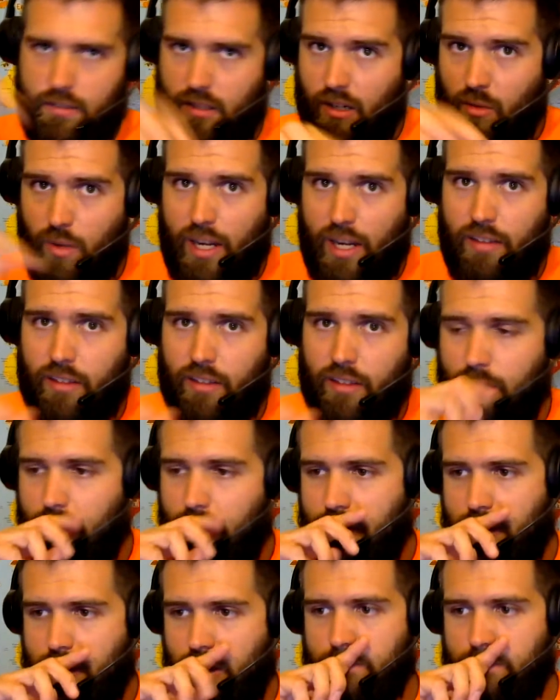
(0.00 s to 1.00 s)
around the
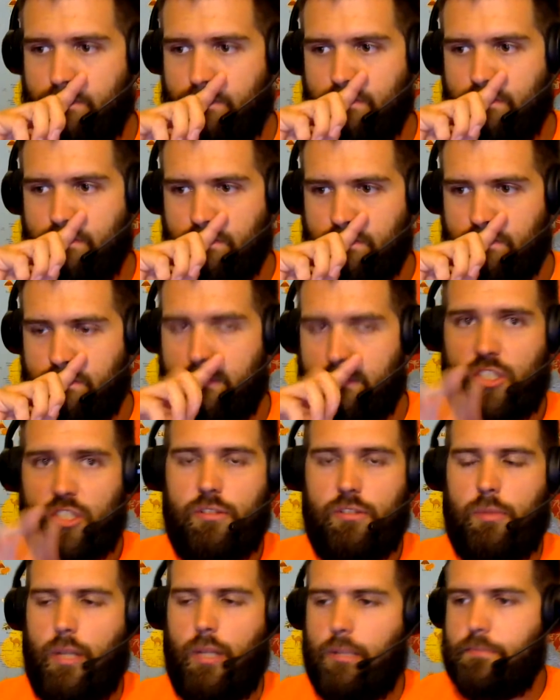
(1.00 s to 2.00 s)
country
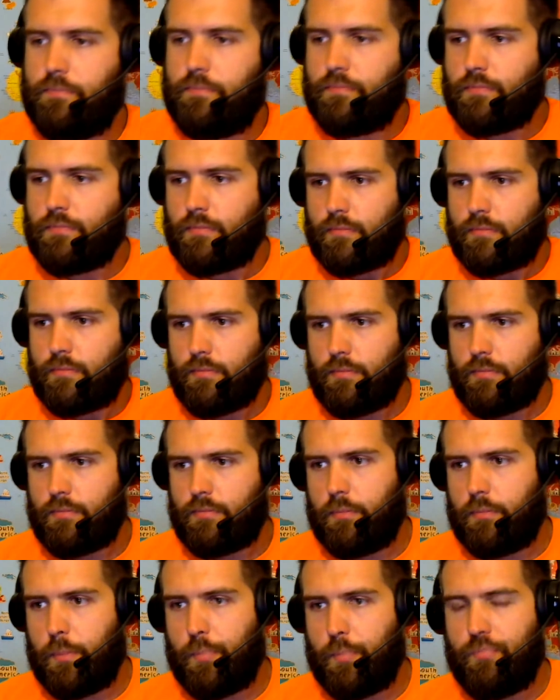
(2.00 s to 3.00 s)
excuse me
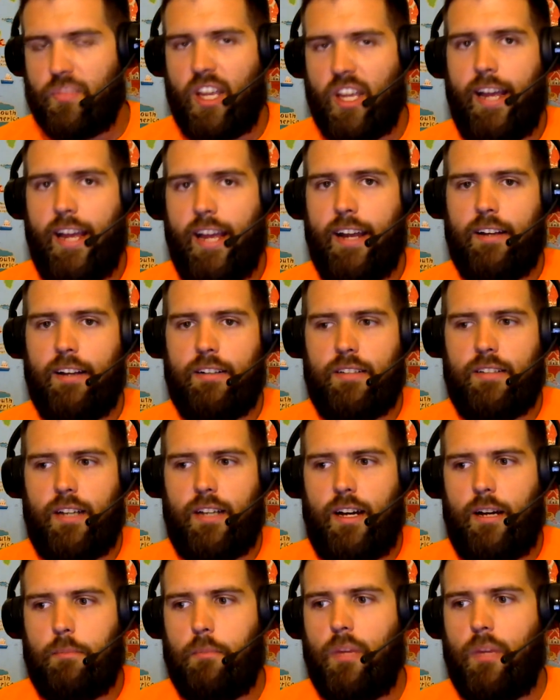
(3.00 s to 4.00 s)
and
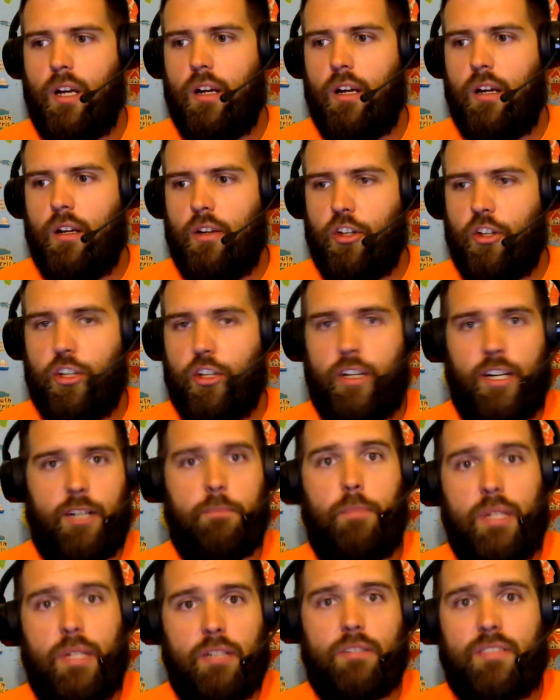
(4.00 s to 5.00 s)
um, you're going to
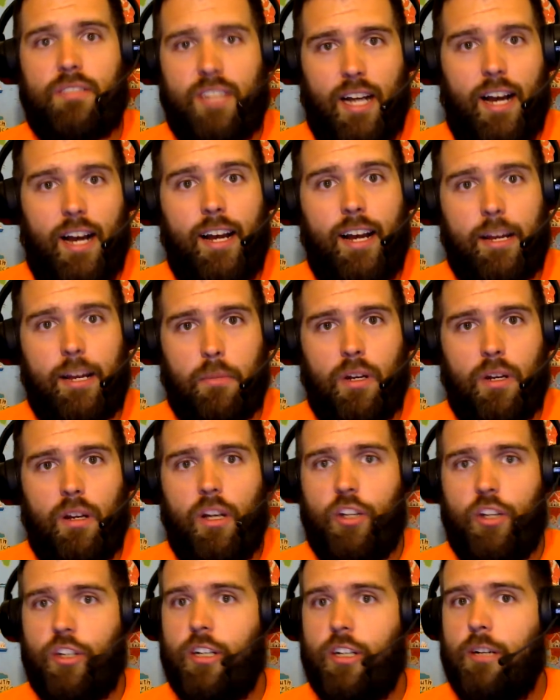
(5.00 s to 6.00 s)
build time
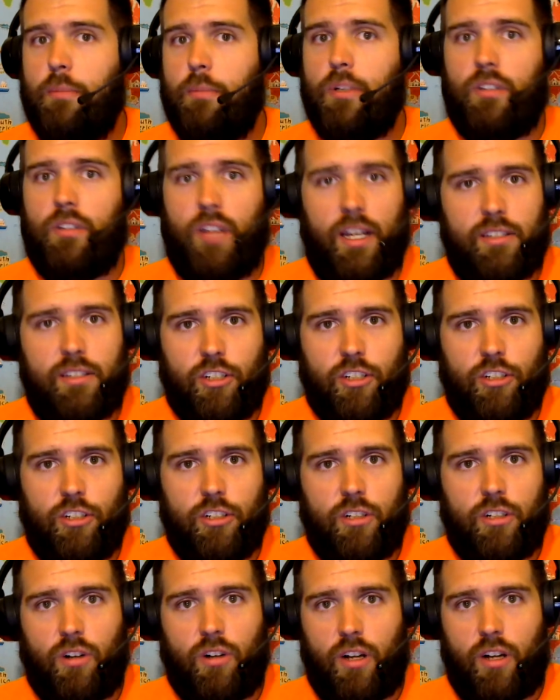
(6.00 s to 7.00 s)
you're going to build lots of
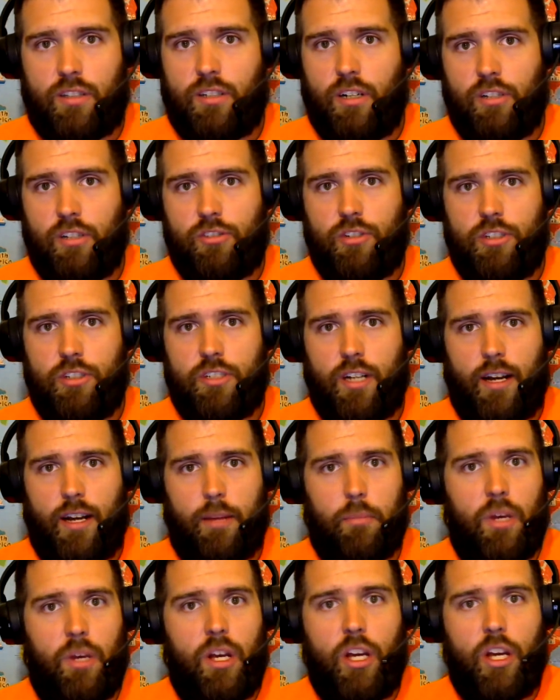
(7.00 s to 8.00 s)
good cross country
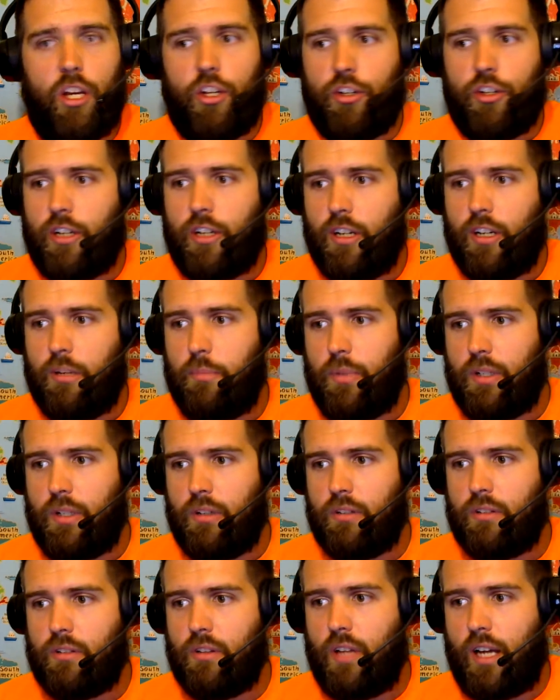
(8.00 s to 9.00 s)
time. You're going to
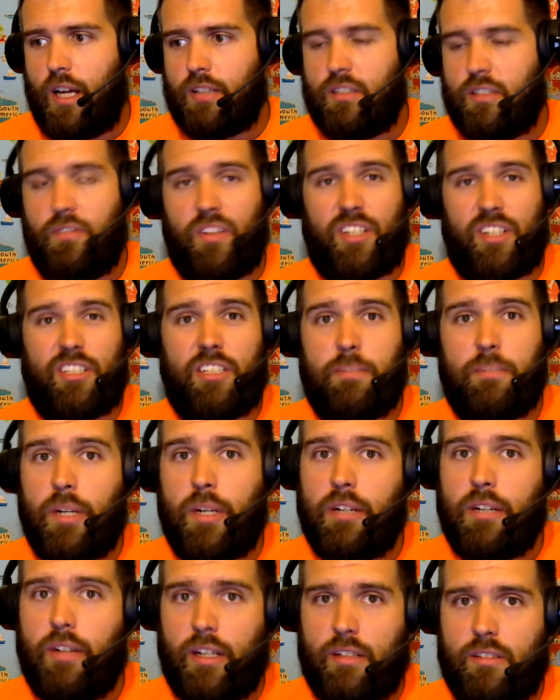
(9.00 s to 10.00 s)
build lots of
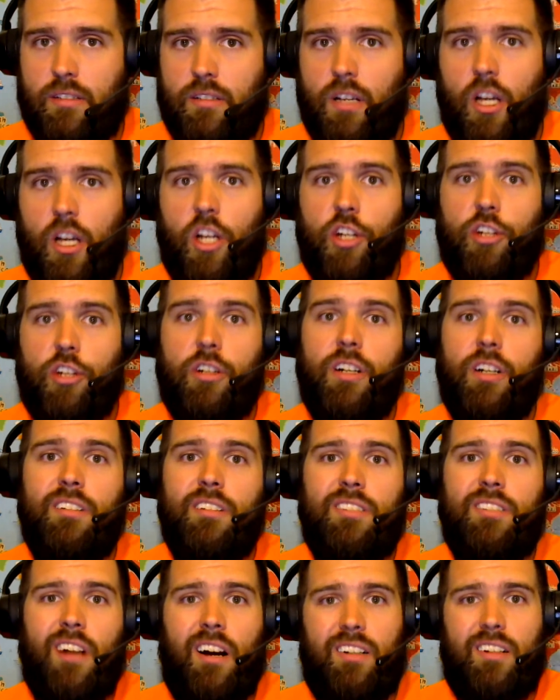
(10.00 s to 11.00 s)
experience. You're going to
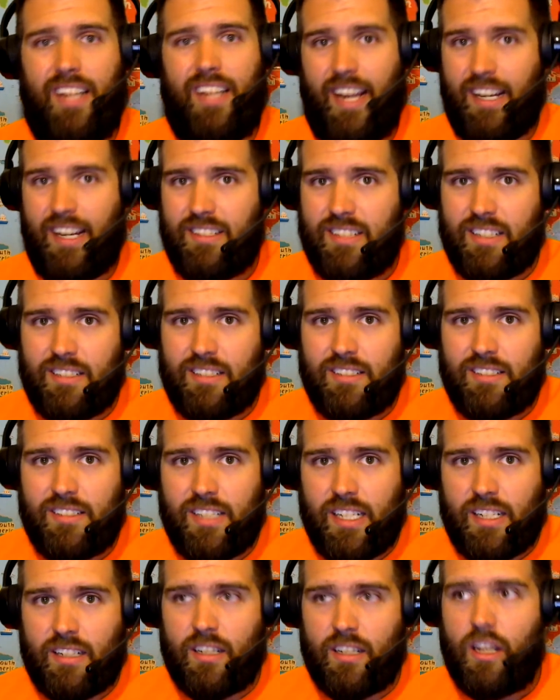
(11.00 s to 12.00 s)
talk to
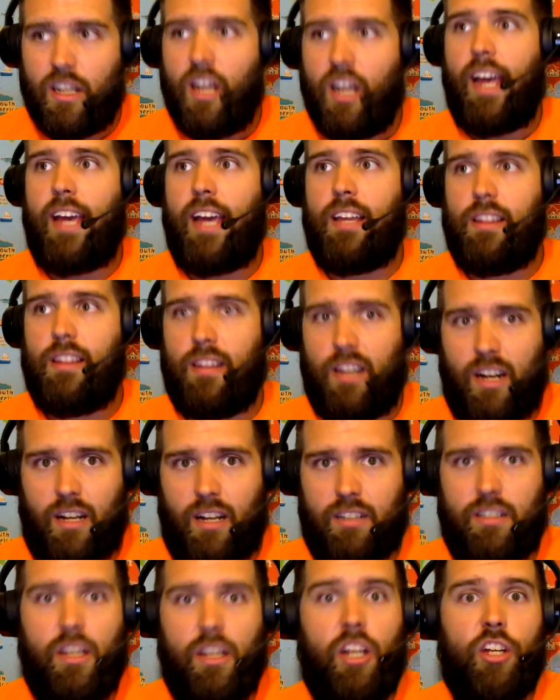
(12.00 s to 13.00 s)
ATC a
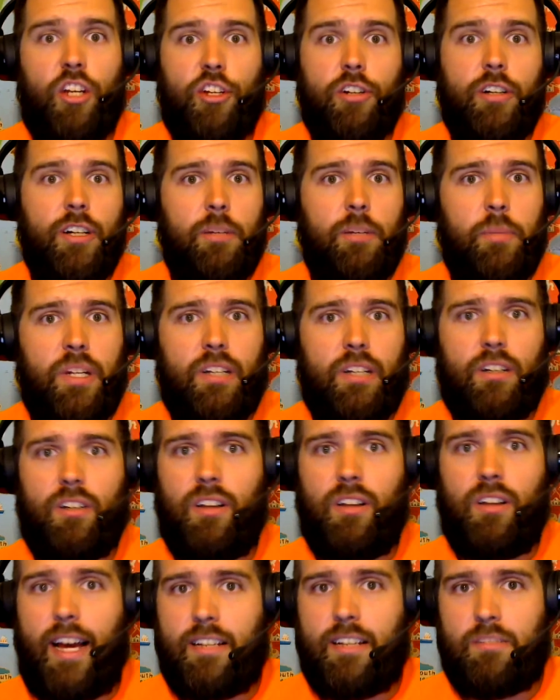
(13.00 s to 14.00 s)
lot. You're going to be in
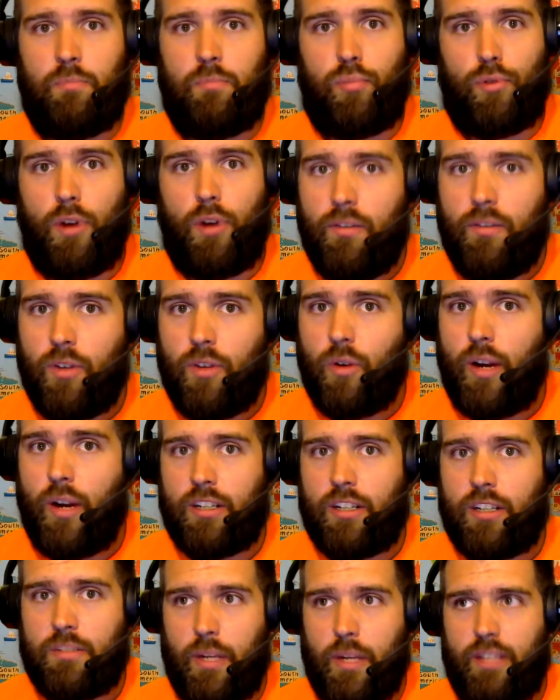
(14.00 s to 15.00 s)
class Bravo
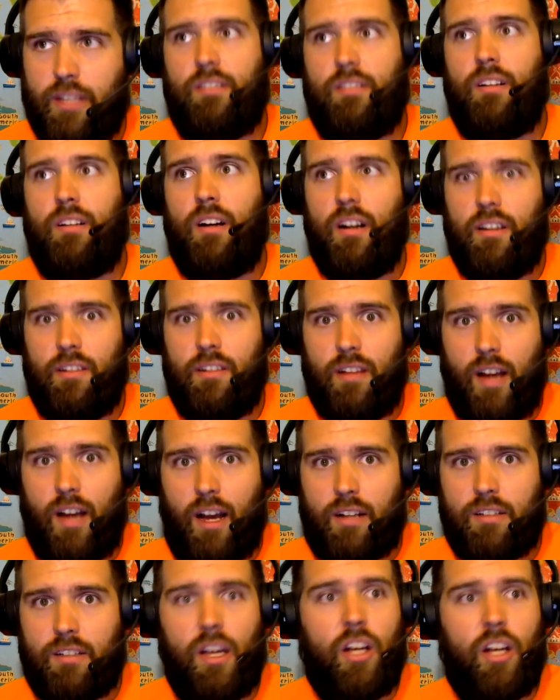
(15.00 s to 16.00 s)
airspace a
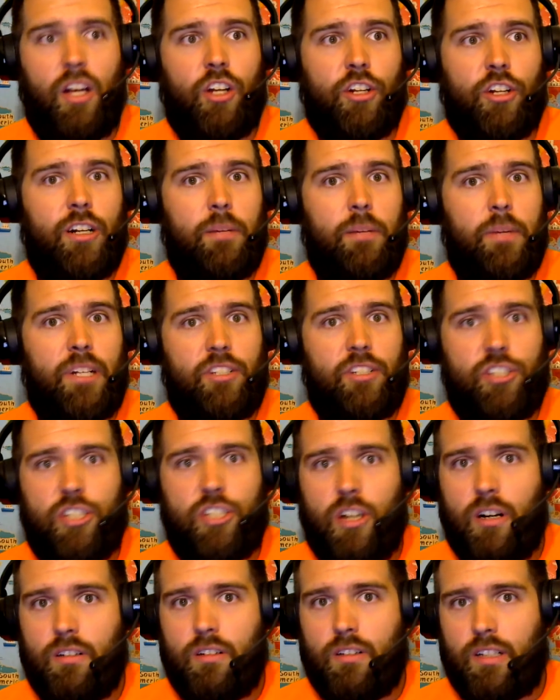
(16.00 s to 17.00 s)
lot. You're going to be in
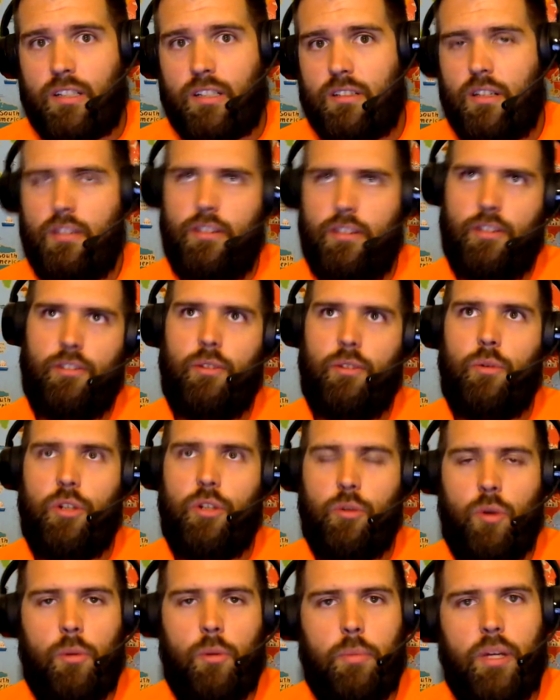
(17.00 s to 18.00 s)
Charlie's. The only one
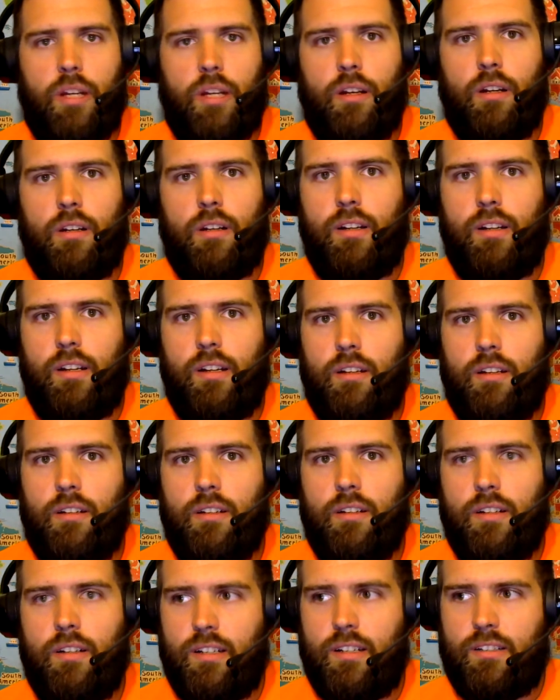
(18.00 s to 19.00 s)
you won't be in in
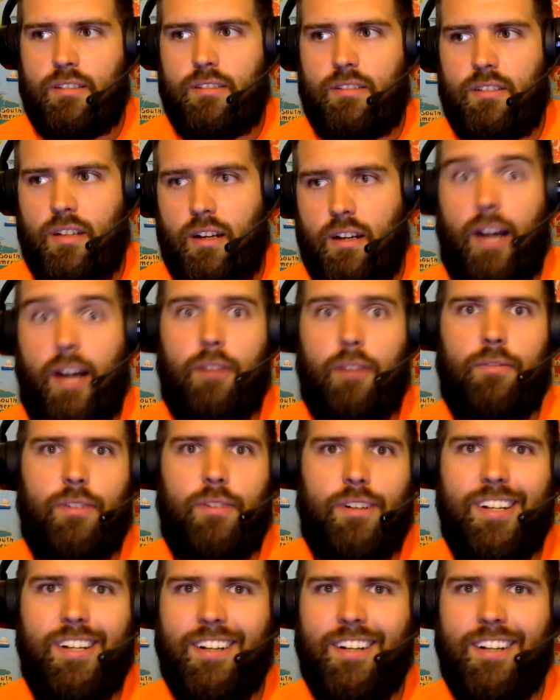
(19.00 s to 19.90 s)
is uh, Alpha,